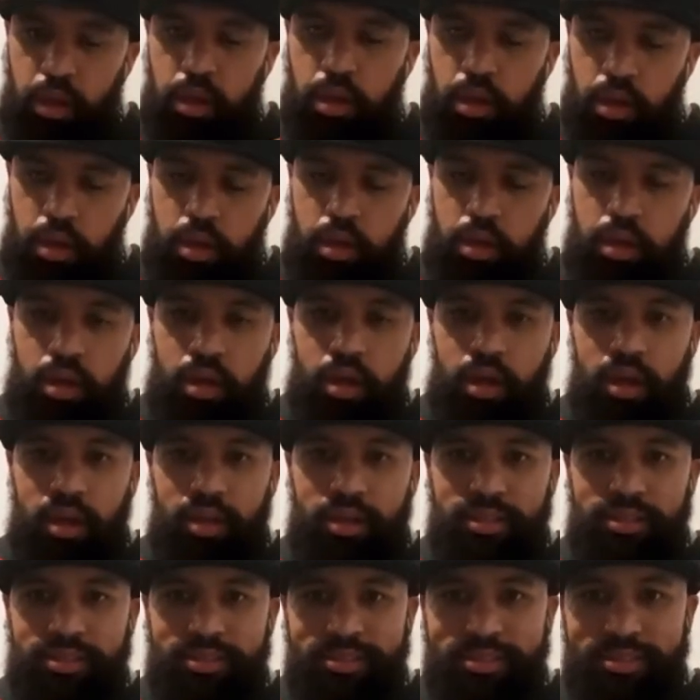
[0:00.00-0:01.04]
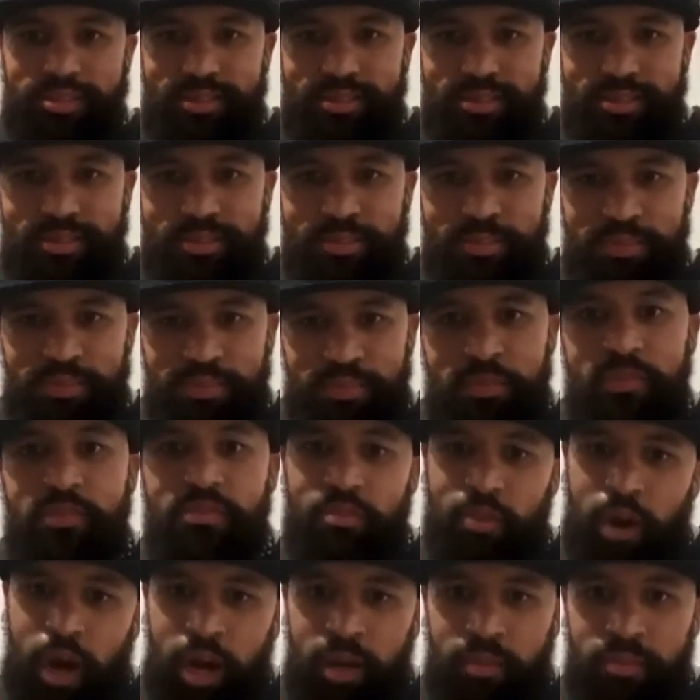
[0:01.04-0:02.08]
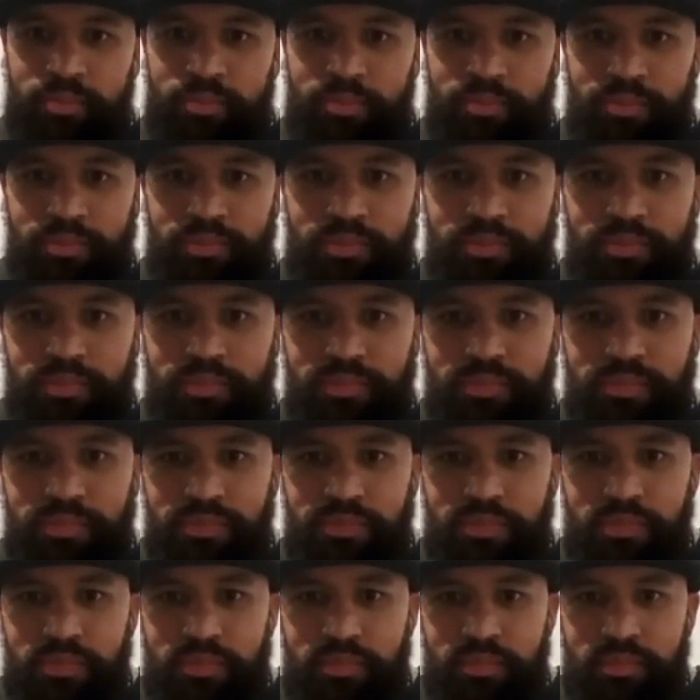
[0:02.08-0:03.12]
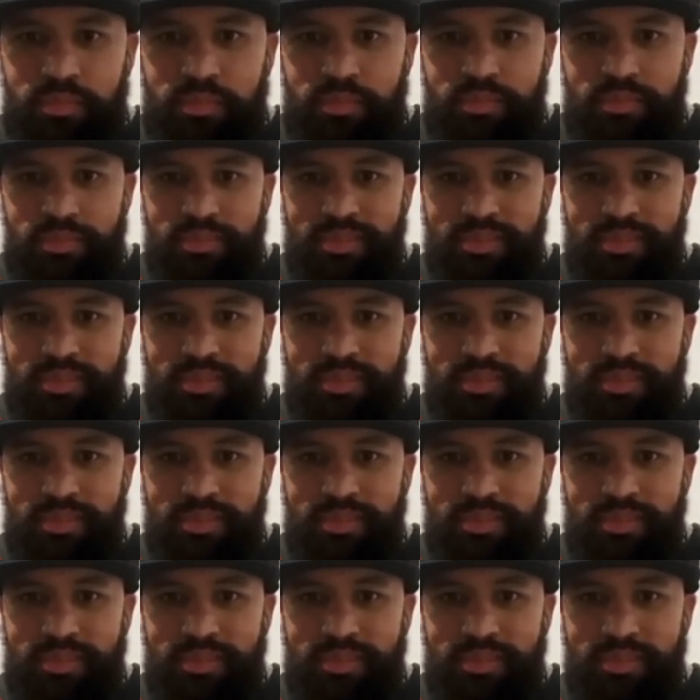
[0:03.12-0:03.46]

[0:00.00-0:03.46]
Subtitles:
(not speaking)